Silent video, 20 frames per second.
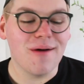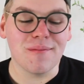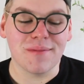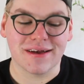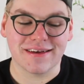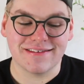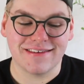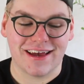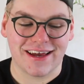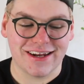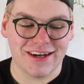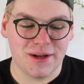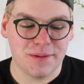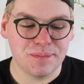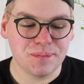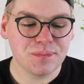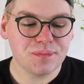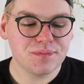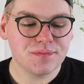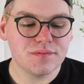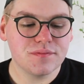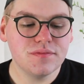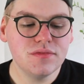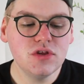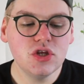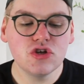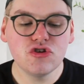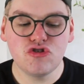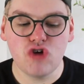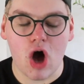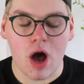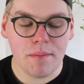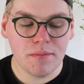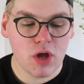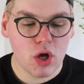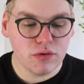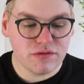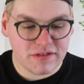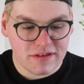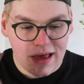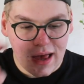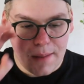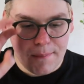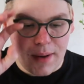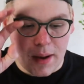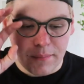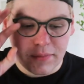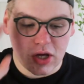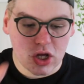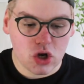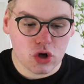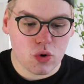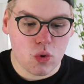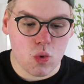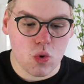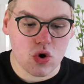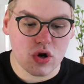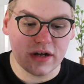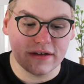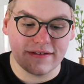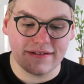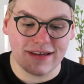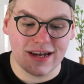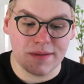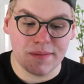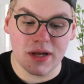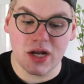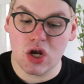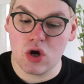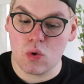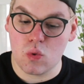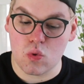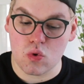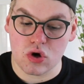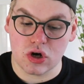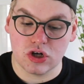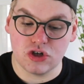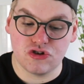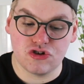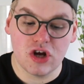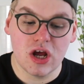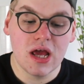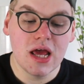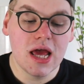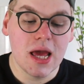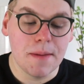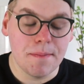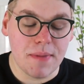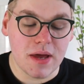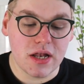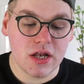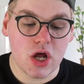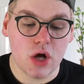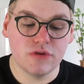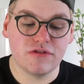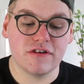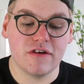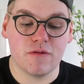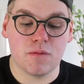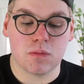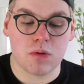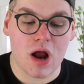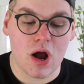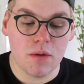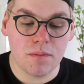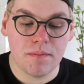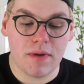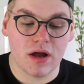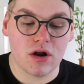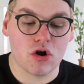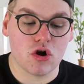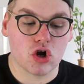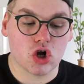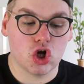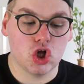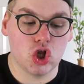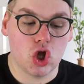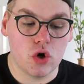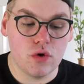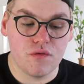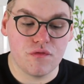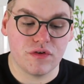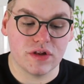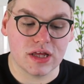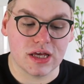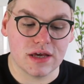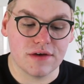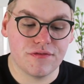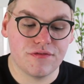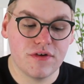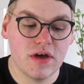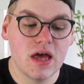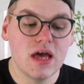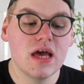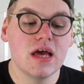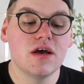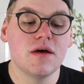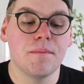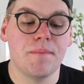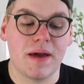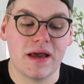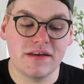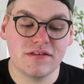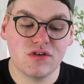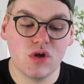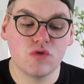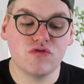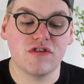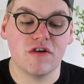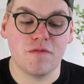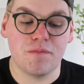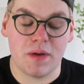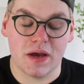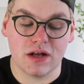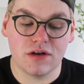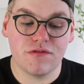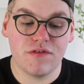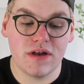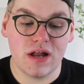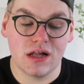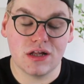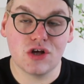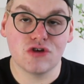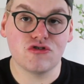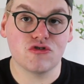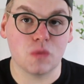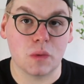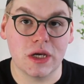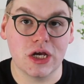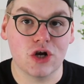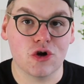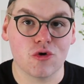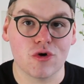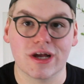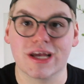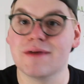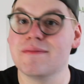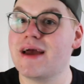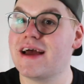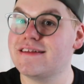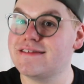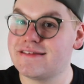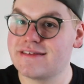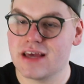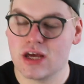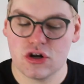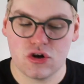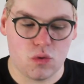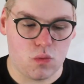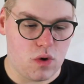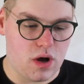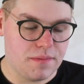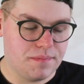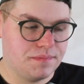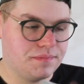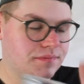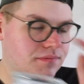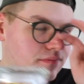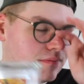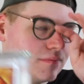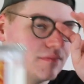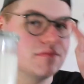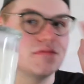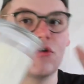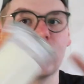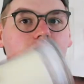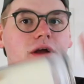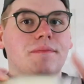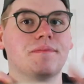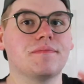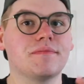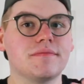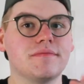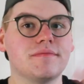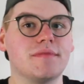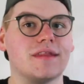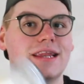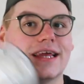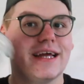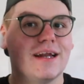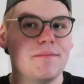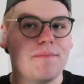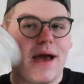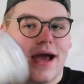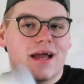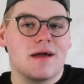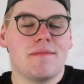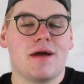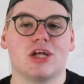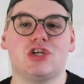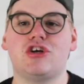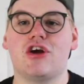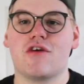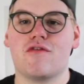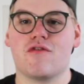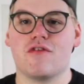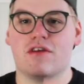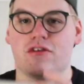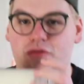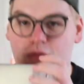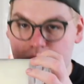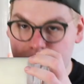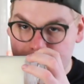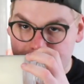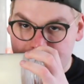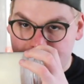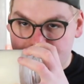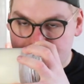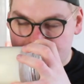I'm excited. Top notes, pumpkin accord, cinnamon, and orange. Mid notes of brown butter, clove leaf. Base notes of baked vanilla, sweet cream, and sandalwood. All right, leaning back in my chair for this one.